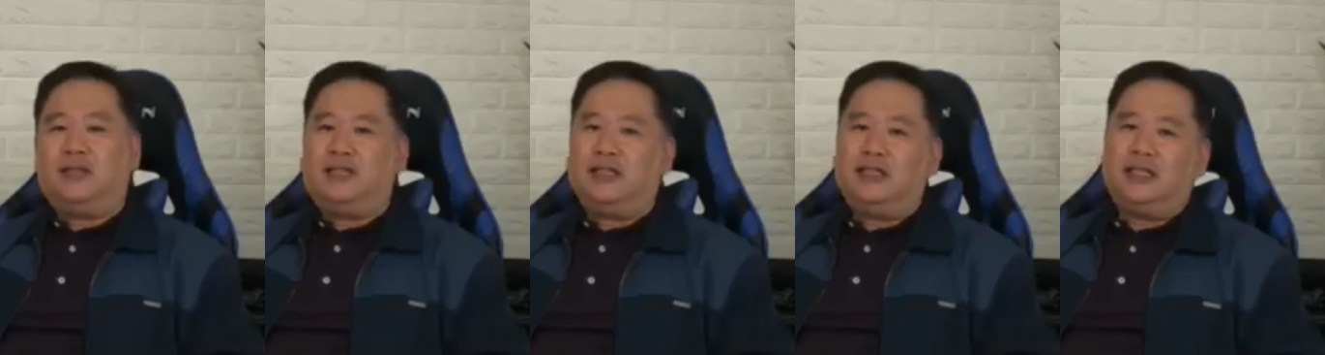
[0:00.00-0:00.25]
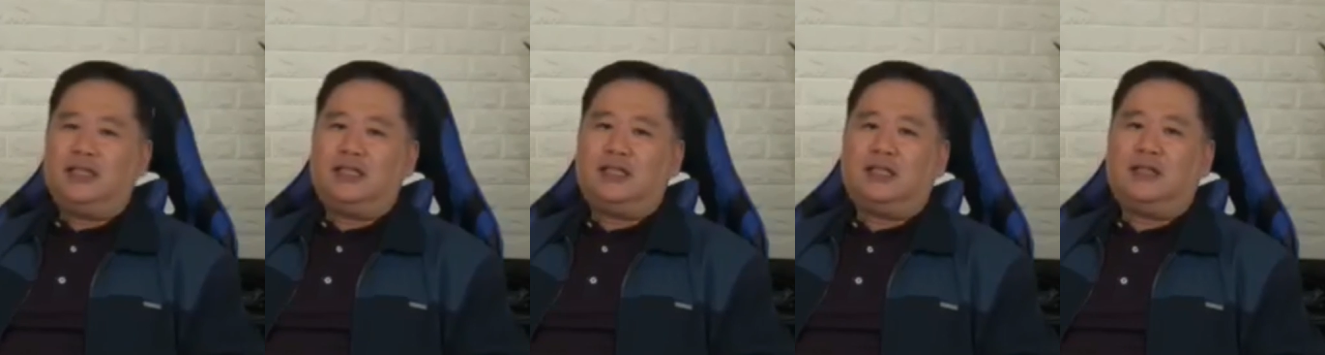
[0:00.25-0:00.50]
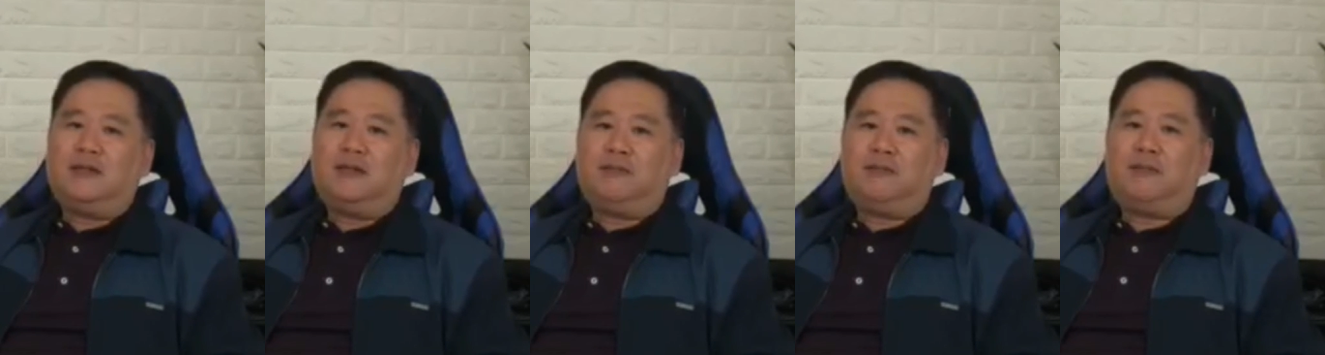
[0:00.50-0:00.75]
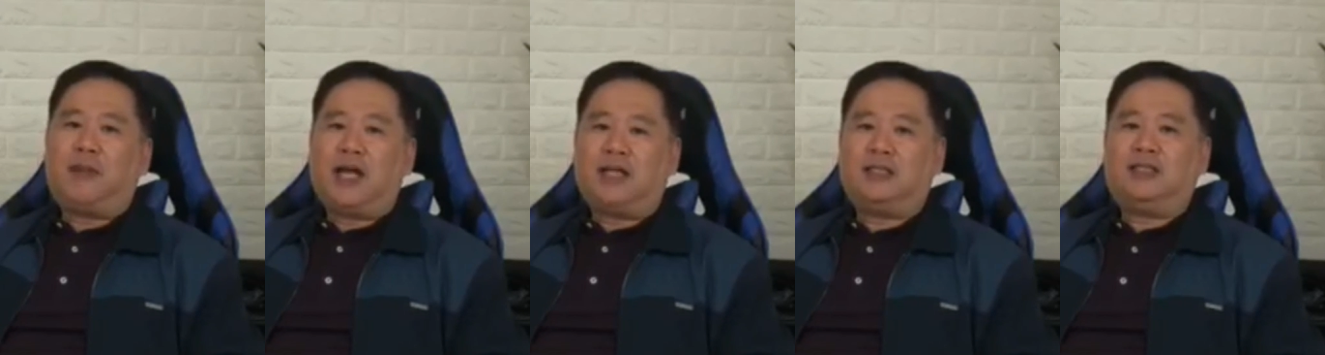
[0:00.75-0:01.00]
This is
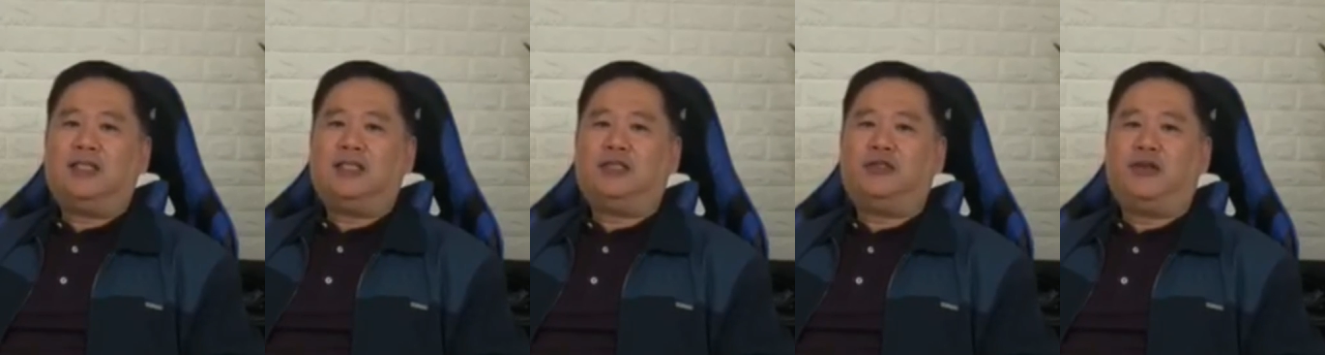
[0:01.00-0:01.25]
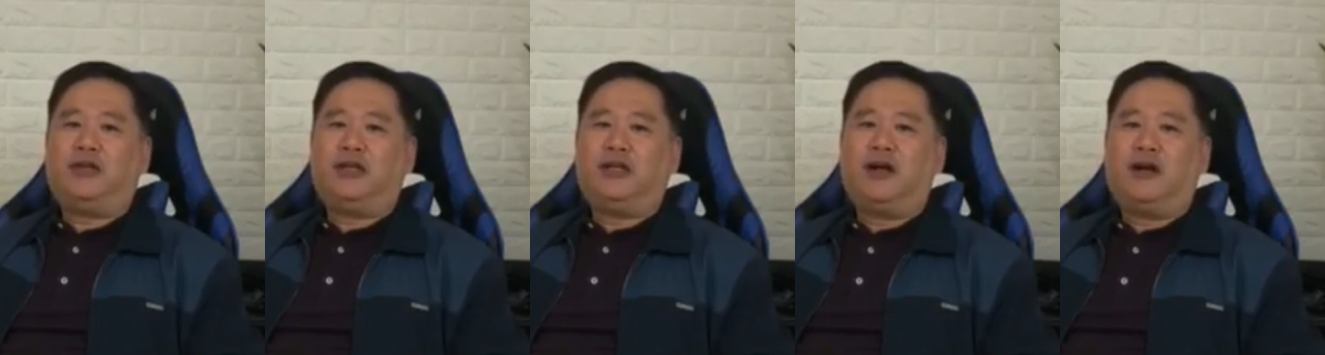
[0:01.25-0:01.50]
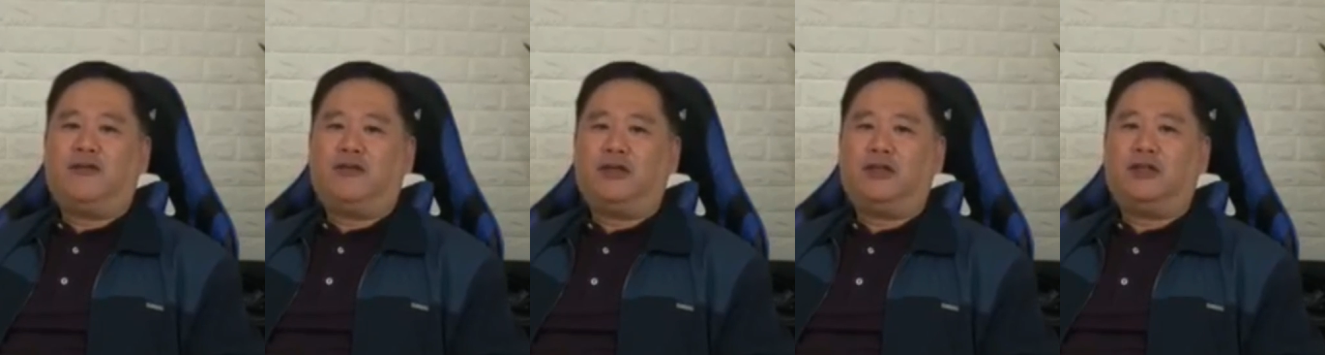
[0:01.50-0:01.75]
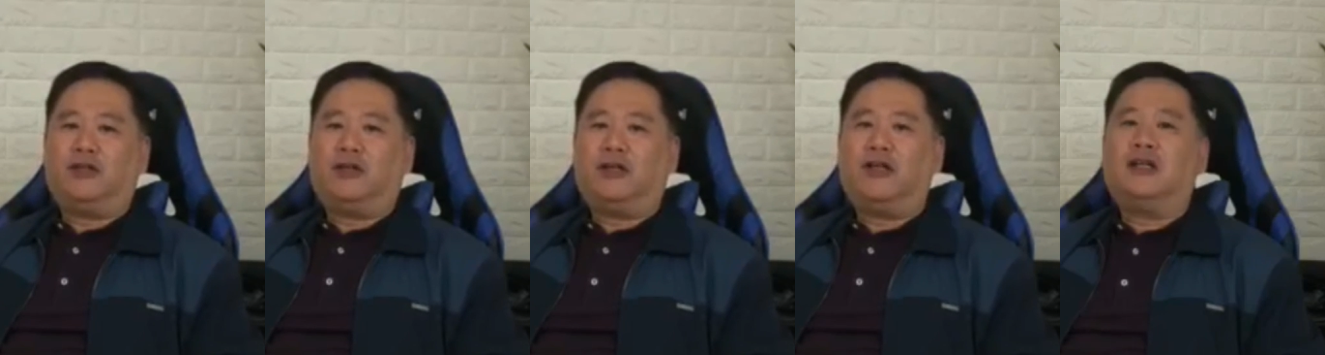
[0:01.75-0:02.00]
past district
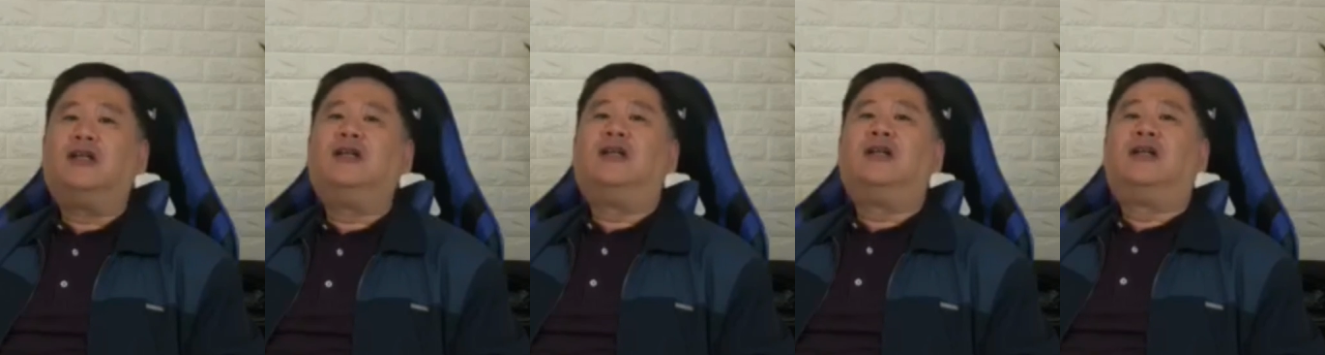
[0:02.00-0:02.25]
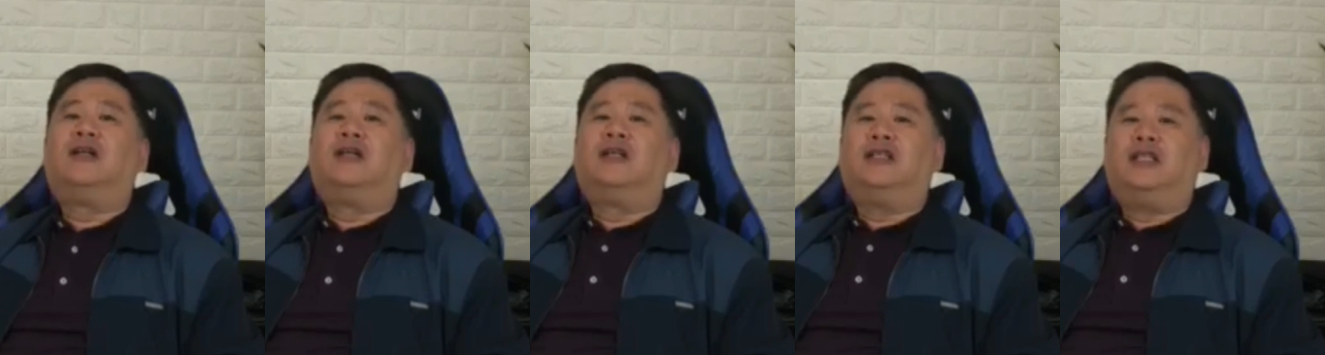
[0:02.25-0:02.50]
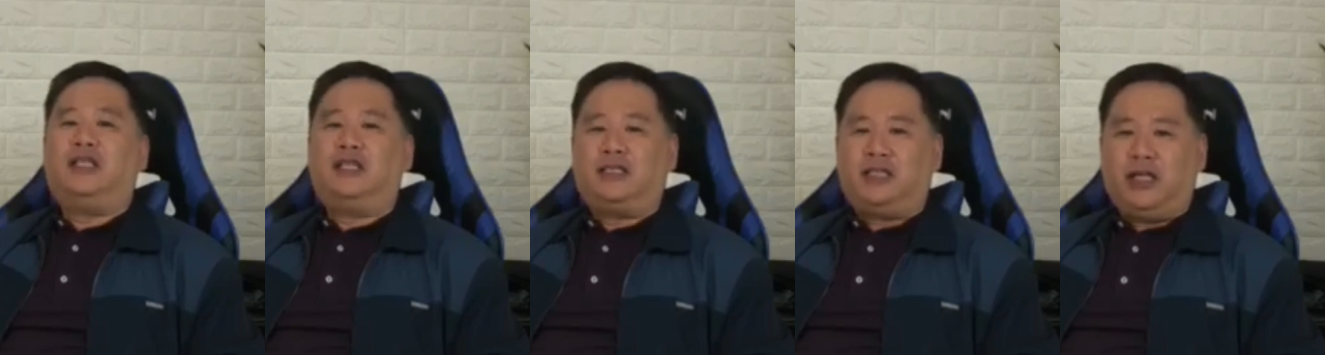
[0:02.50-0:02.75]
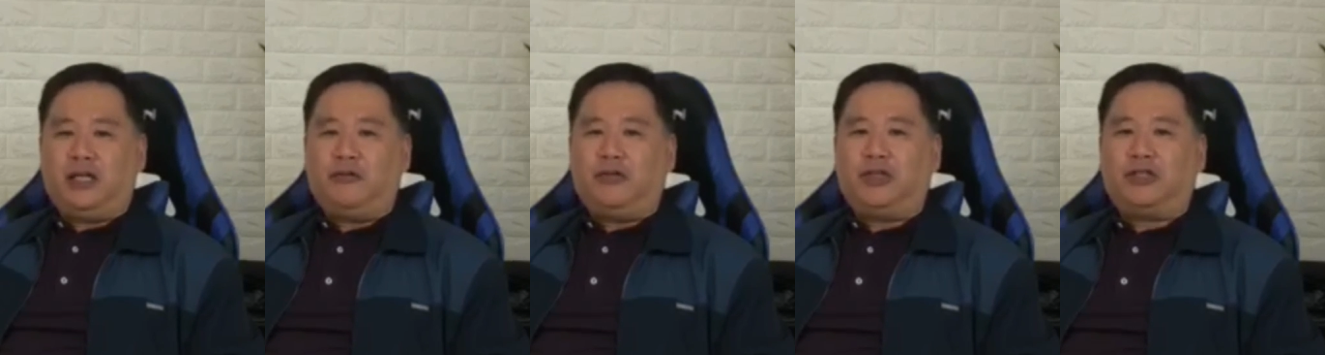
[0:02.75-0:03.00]
governor,
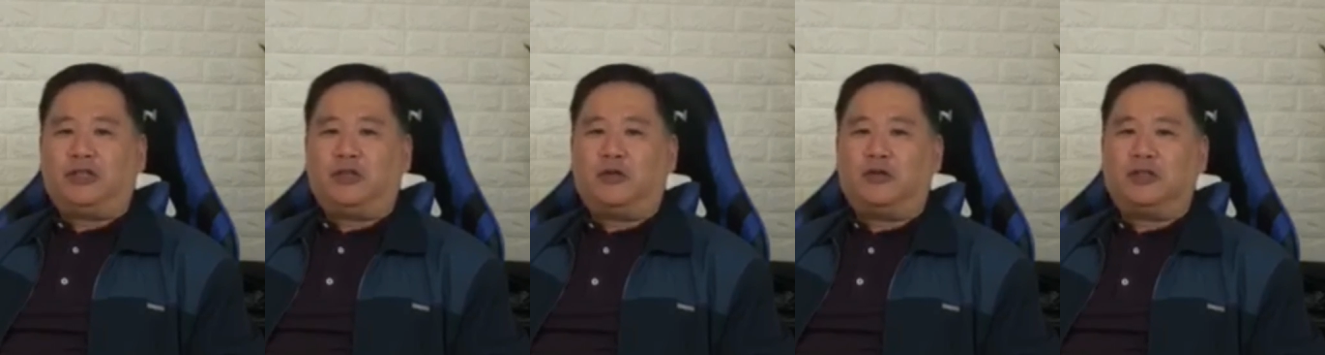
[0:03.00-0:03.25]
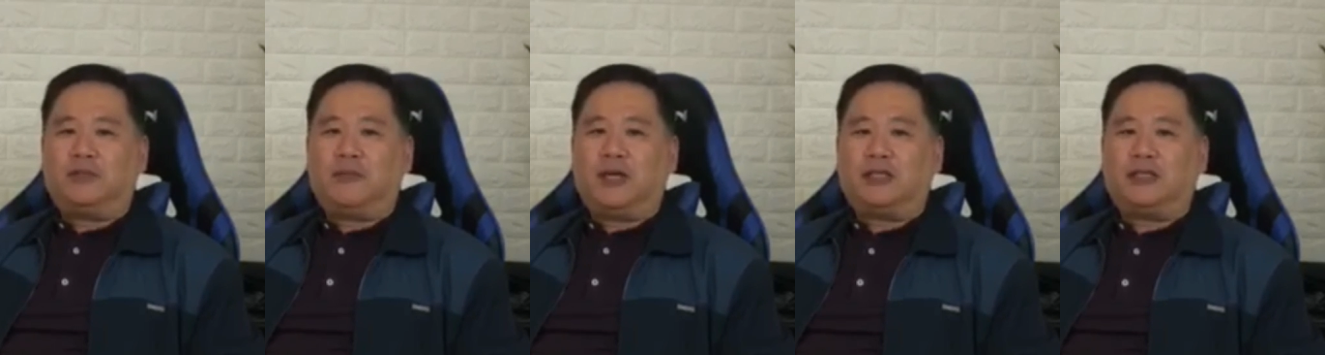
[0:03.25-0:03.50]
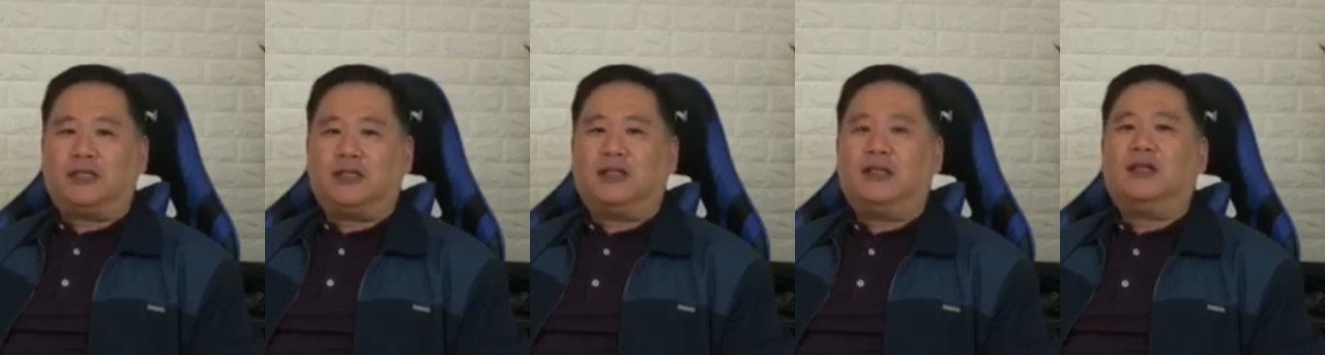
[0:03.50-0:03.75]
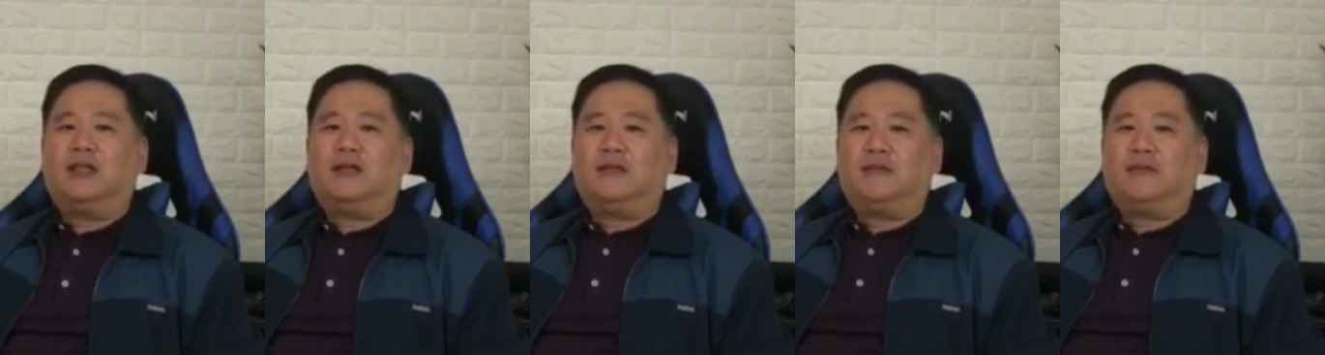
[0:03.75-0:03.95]
distinguished Toastmaster,